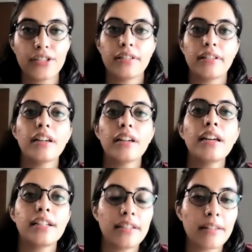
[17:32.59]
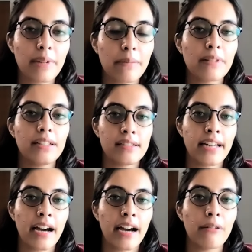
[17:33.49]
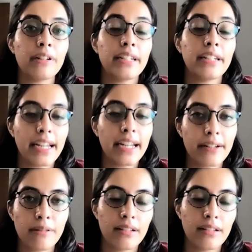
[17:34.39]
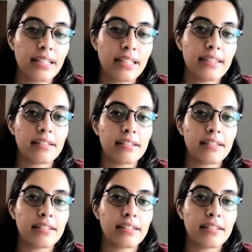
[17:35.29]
She the yeah. People is now a network, it's a community